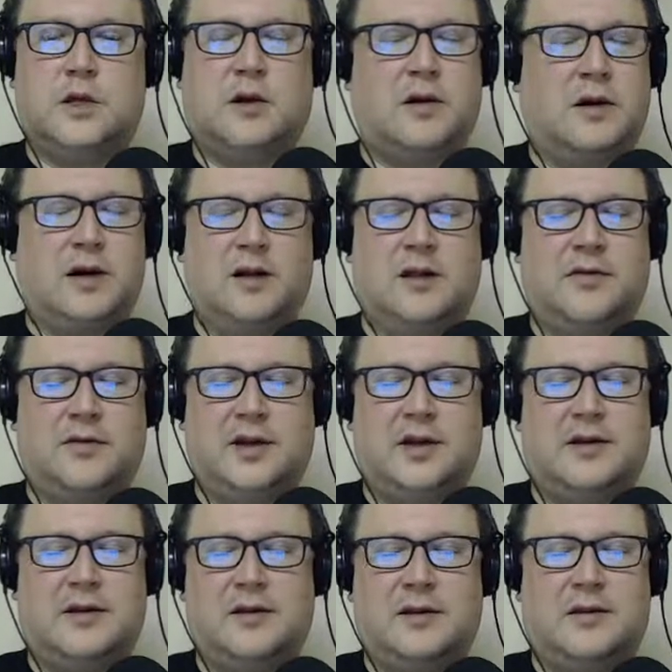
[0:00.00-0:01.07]
No, I love
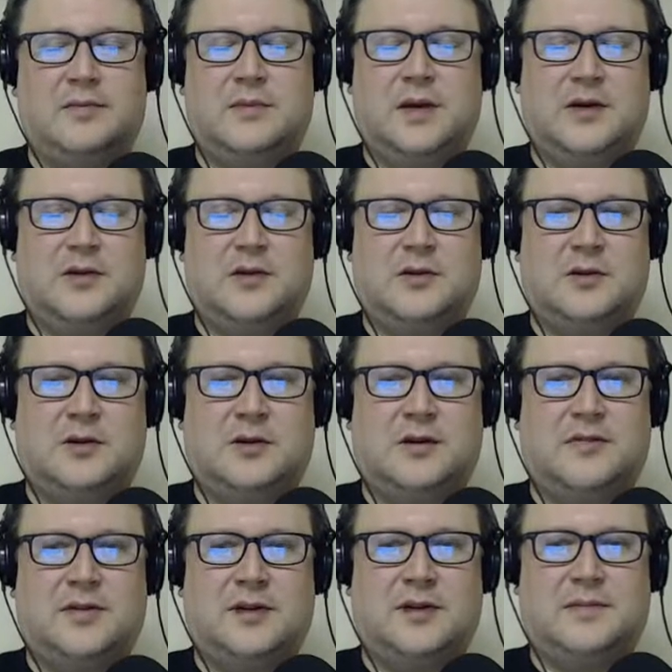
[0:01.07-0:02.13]
that. Yeah, I totally
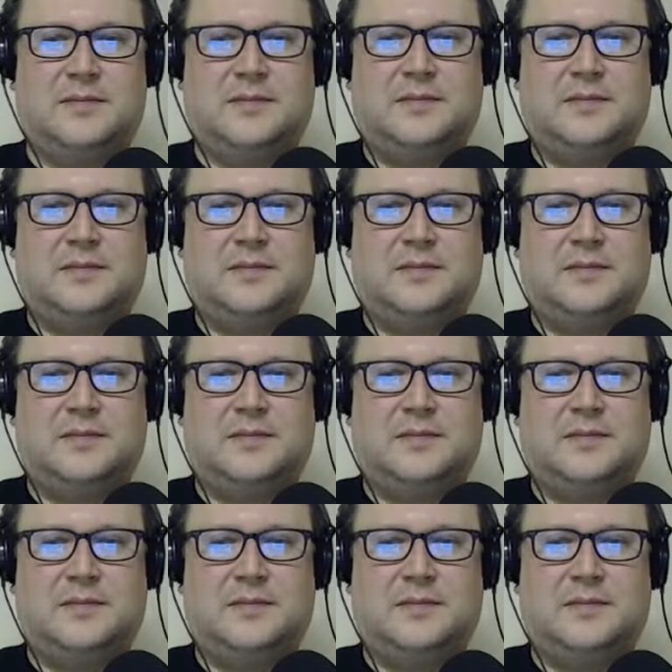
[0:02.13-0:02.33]
love that.